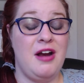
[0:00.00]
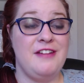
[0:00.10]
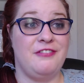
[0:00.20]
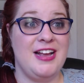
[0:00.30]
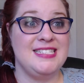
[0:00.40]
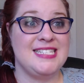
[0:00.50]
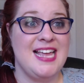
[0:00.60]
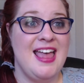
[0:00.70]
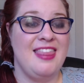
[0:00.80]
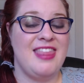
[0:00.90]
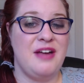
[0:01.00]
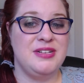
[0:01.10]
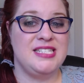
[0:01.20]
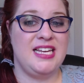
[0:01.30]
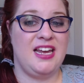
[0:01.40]
right, friends, that
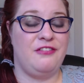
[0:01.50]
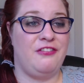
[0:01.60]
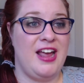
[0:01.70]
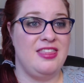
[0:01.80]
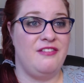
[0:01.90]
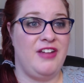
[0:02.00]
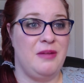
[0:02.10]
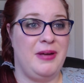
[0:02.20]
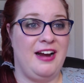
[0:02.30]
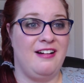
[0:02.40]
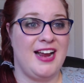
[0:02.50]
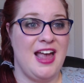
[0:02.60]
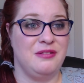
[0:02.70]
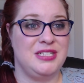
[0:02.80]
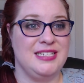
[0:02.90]
was the Fred the Vampire
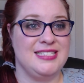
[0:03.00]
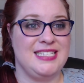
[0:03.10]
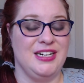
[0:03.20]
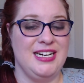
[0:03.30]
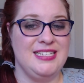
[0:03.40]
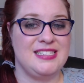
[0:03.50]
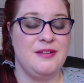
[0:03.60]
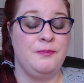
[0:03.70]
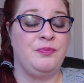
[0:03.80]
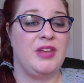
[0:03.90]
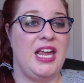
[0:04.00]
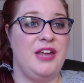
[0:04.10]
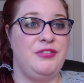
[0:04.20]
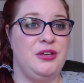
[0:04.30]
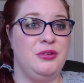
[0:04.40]
Accountant series.
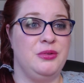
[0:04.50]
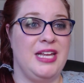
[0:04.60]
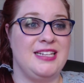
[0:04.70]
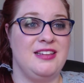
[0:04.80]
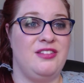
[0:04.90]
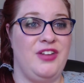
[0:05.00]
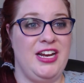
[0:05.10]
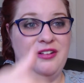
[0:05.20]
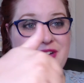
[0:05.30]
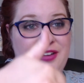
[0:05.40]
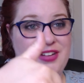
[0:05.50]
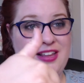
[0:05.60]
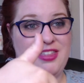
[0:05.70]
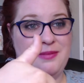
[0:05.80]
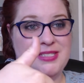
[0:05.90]
If you liked this video, give it a
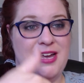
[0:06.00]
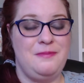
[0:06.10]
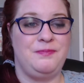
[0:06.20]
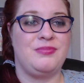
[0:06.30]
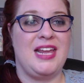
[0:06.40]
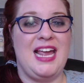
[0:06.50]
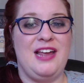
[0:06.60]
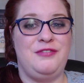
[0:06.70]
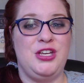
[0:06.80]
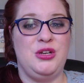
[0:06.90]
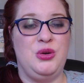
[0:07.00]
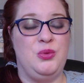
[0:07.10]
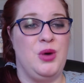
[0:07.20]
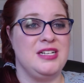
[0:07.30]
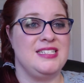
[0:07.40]
thumbs up. If you
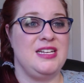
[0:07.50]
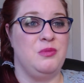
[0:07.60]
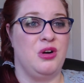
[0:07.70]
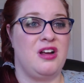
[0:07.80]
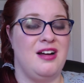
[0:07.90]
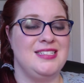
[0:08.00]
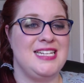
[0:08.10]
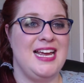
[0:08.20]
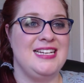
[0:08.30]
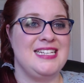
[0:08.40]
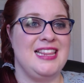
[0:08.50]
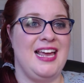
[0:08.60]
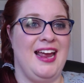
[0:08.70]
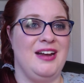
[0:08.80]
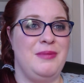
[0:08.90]
want to see more content,
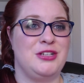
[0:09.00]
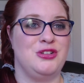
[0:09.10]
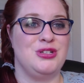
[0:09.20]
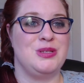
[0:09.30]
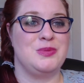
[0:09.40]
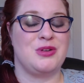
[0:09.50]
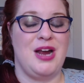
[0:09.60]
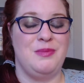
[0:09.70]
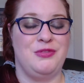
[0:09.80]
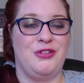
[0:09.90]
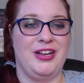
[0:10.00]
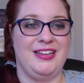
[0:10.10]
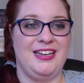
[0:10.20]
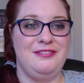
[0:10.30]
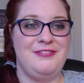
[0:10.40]
then make sure to subscribe before you
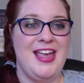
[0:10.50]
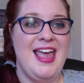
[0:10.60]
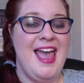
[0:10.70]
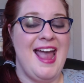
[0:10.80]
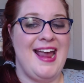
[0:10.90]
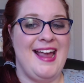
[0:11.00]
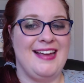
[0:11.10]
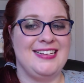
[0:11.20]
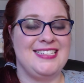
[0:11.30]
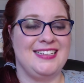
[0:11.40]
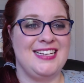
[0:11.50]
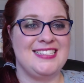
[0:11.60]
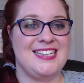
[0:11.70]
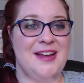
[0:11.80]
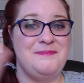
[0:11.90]
leave. And until
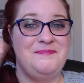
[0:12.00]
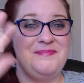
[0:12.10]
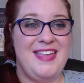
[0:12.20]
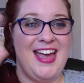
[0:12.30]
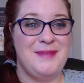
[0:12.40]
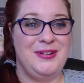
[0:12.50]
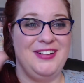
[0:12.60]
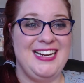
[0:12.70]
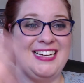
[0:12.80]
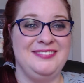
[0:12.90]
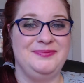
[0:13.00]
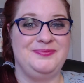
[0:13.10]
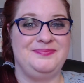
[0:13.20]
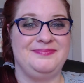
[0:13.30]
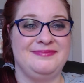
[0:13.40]
next time, happy reading.
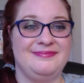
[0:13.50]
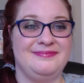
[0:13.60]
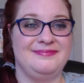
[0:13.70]
I